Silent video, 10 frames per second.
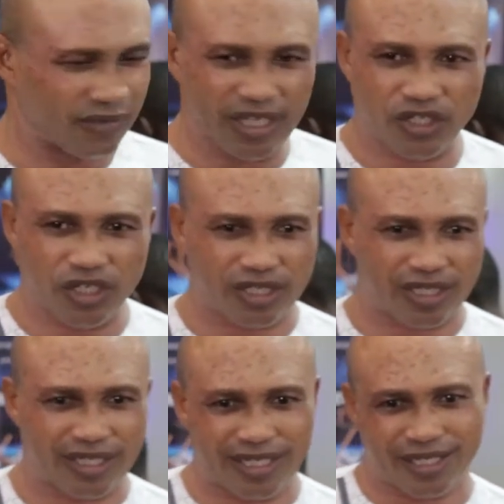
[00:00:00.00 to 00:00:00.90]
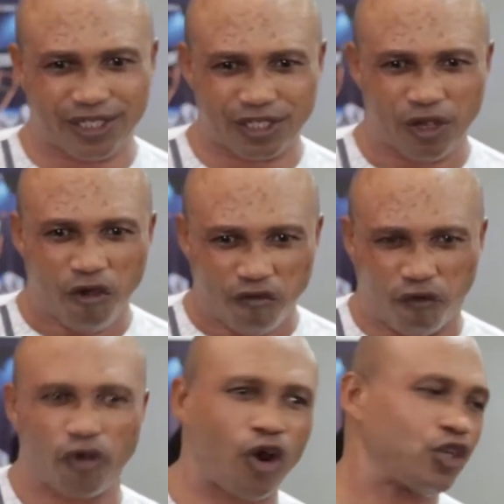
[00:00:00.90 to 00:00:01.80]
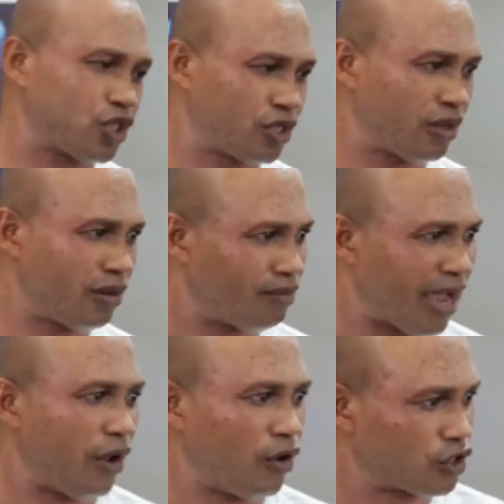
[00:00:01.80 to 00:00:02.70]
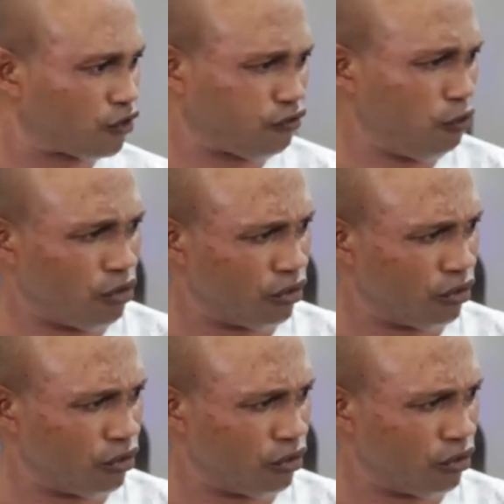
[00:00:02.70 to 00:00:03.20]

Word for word: This is this is for us by us.